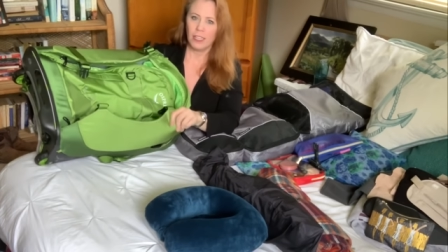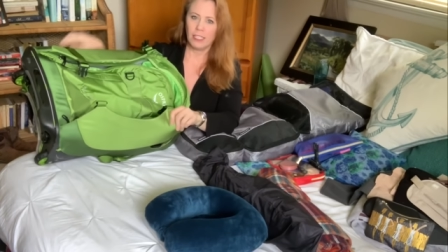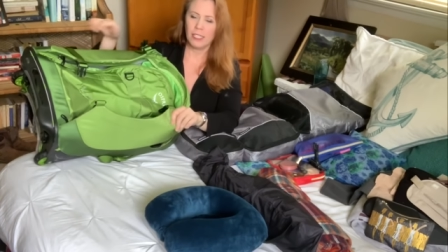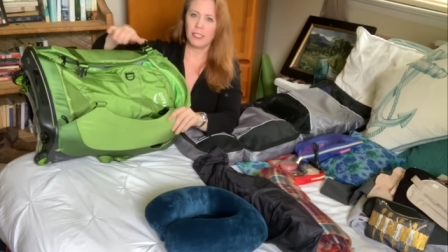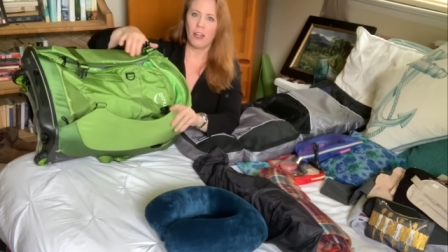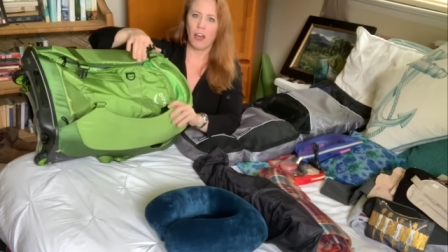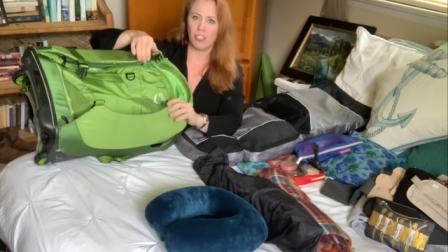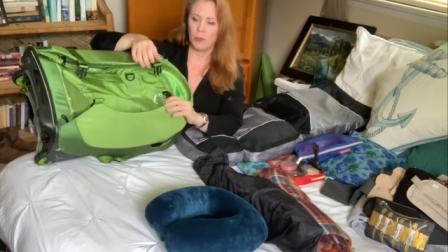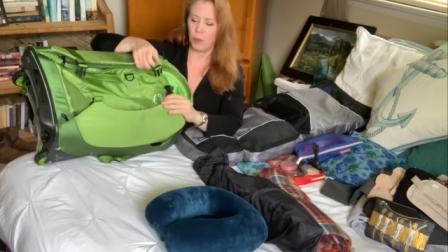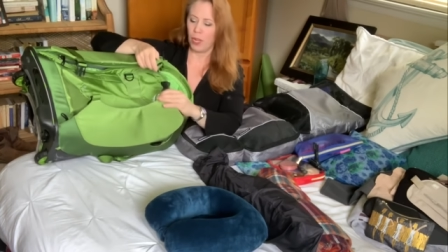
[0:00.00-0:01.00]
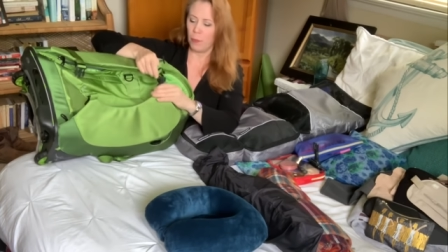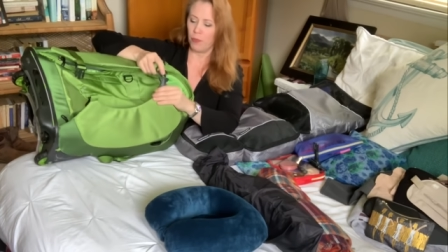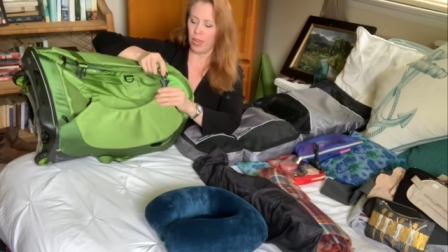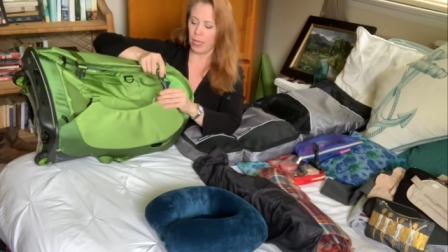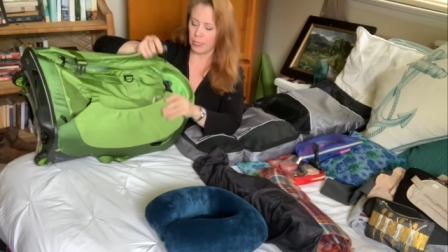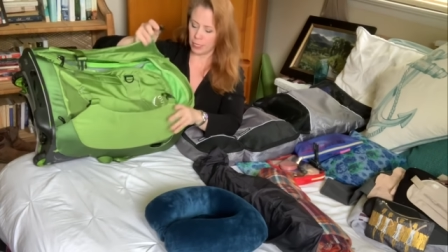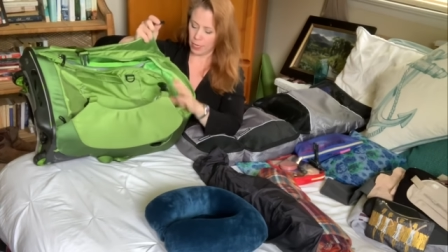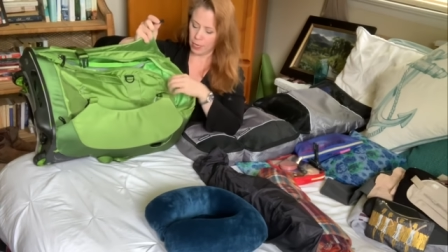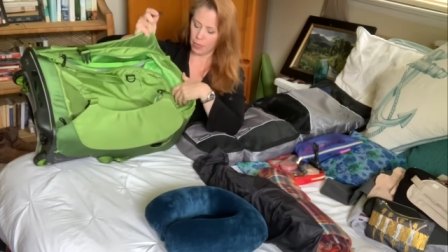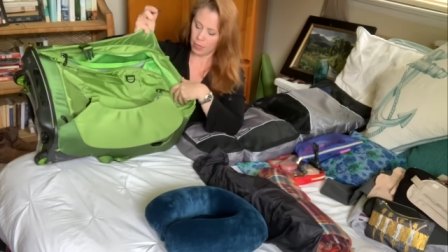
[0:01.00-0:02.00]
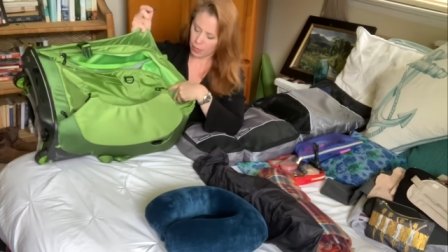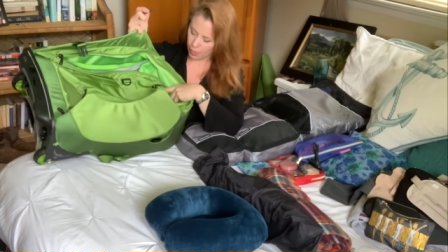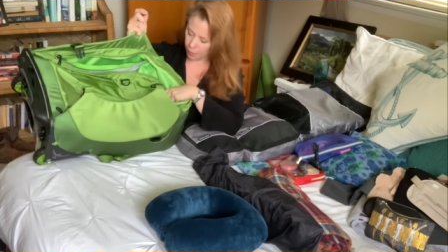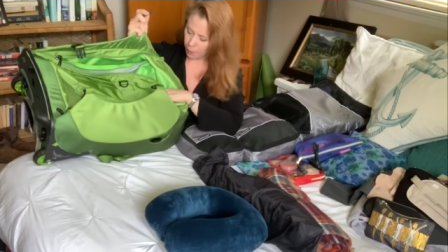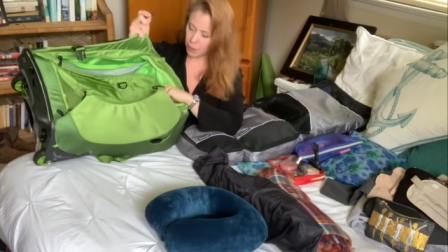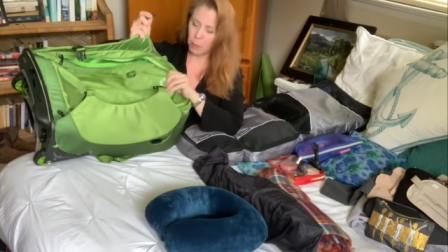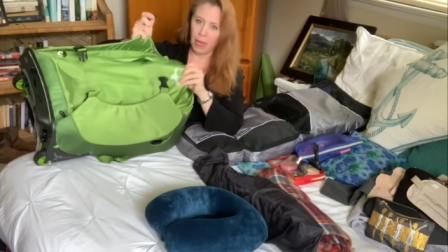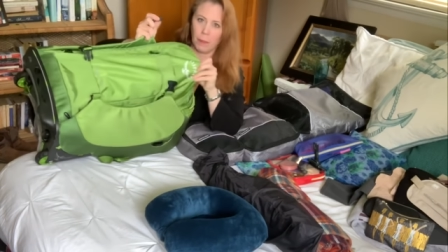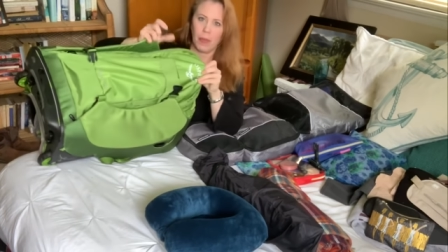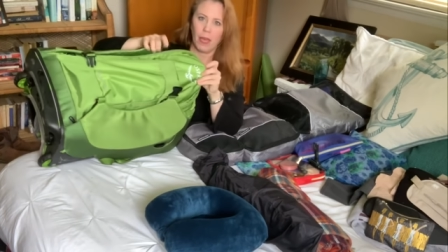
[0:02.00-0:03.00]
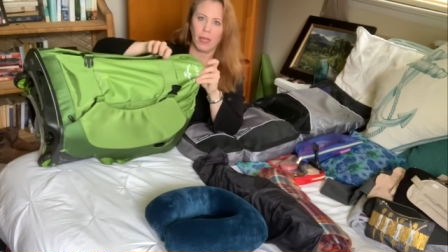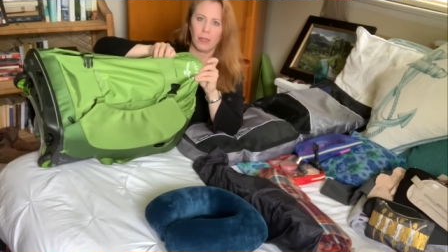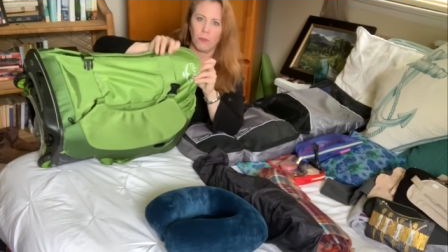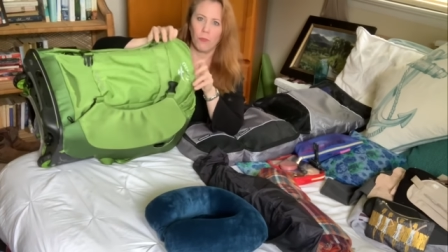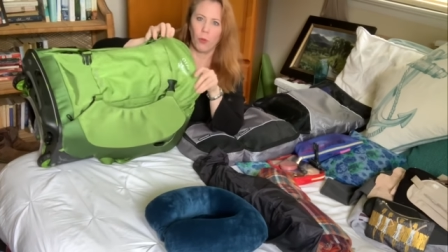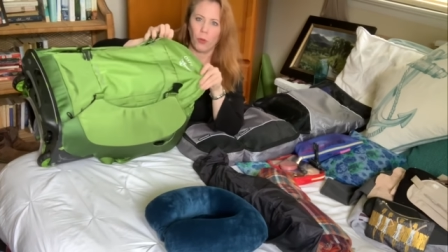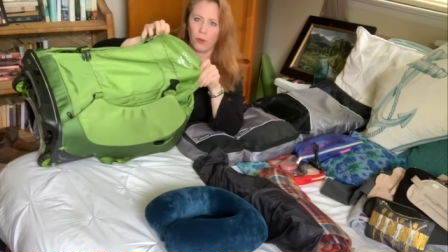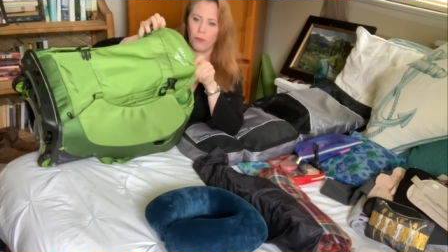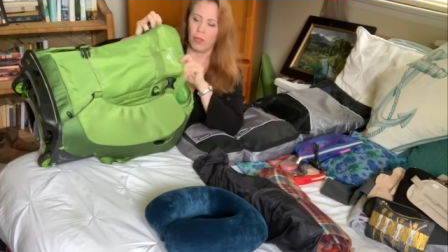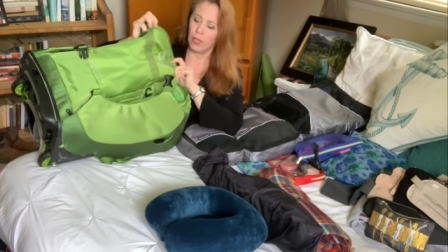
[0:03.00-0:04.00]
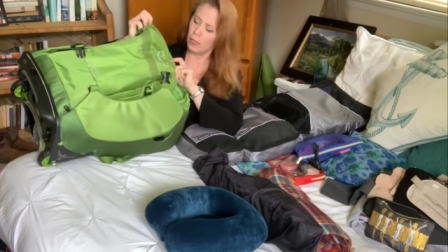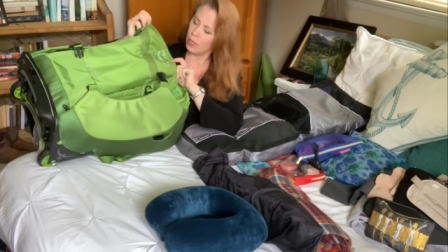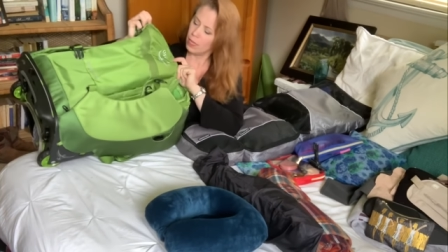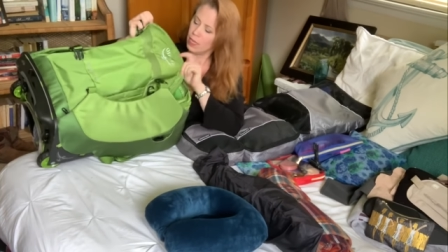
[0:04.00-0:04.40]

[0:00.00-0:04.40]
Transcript: This is an Osprey brand um, backpack roller thing,